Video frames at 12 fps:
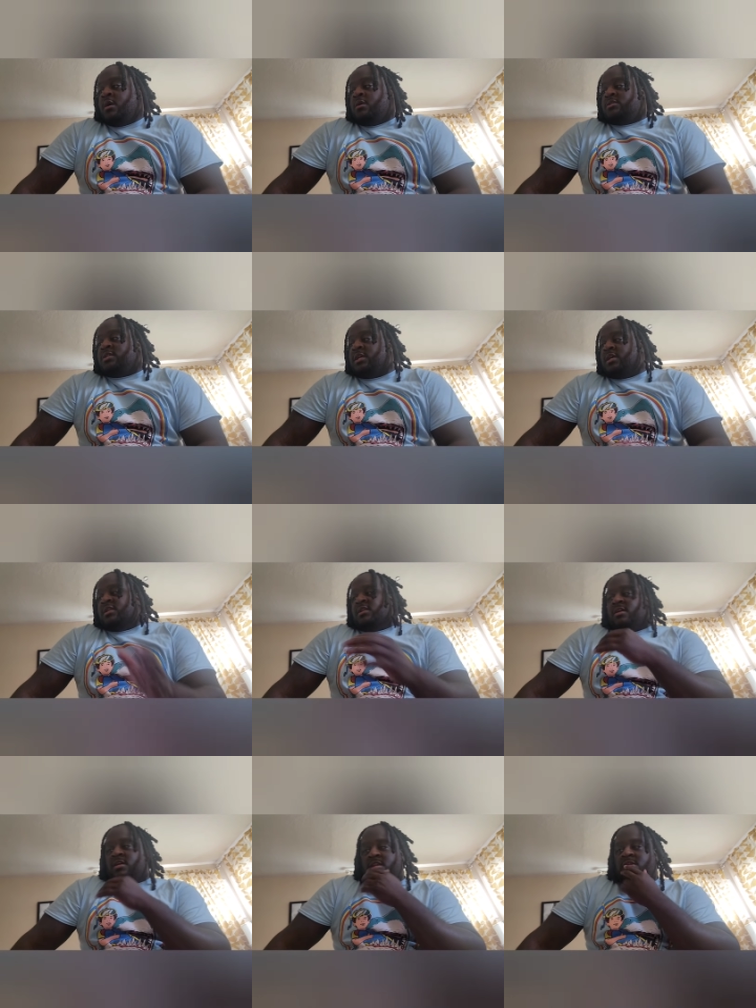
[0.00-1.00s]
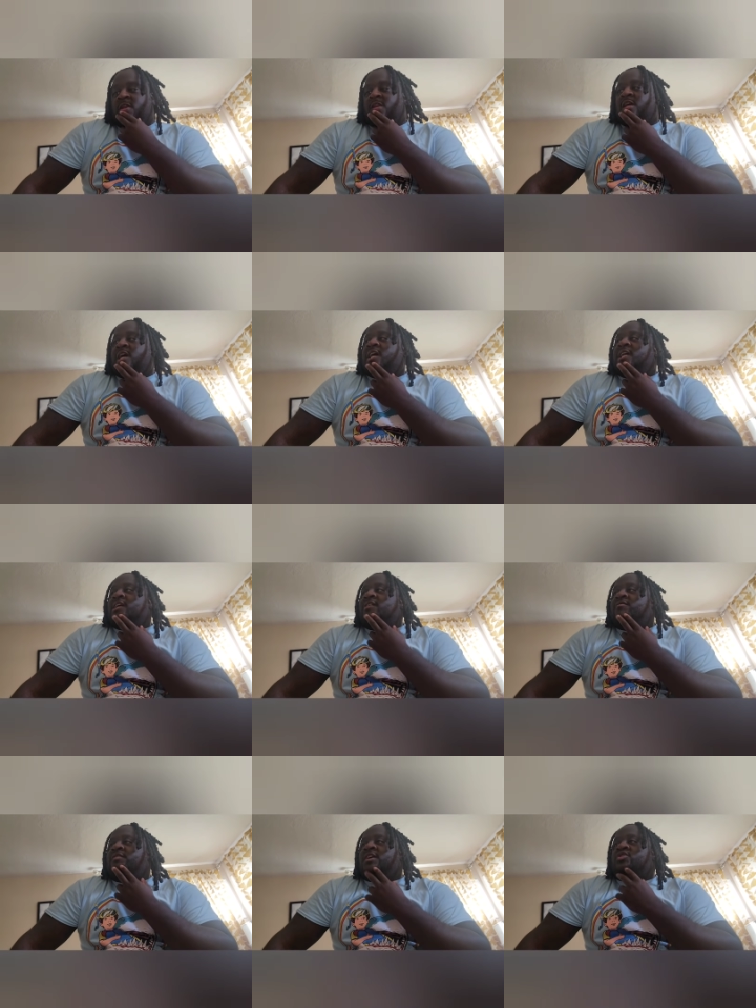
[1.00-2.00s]
See, the, the
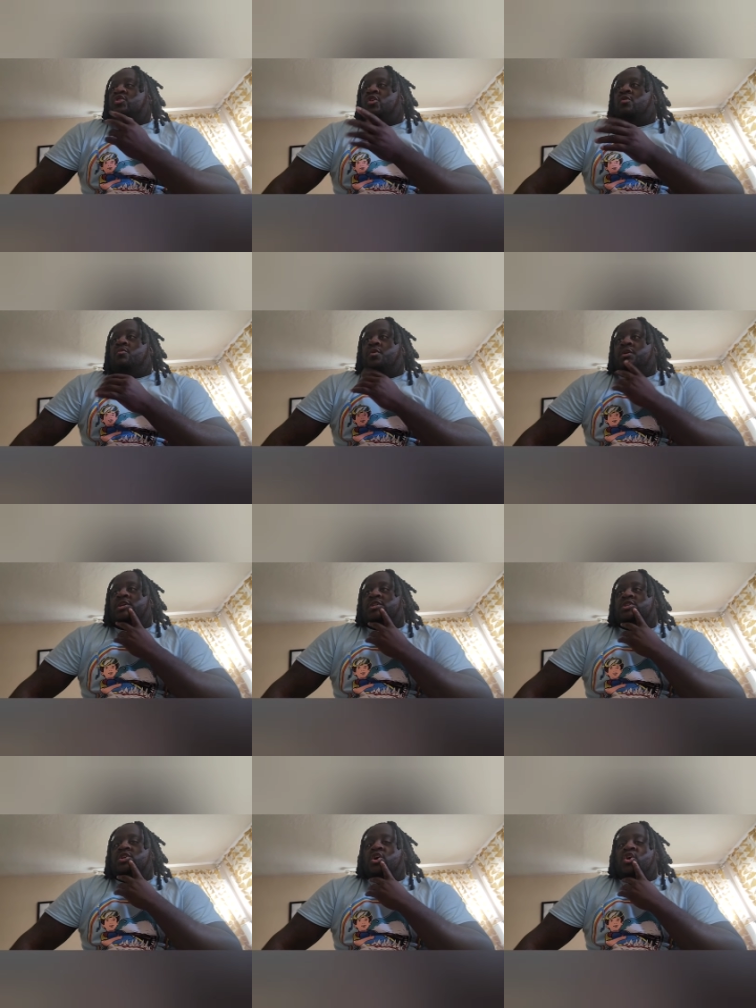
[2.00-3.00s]
narrative that y'all want is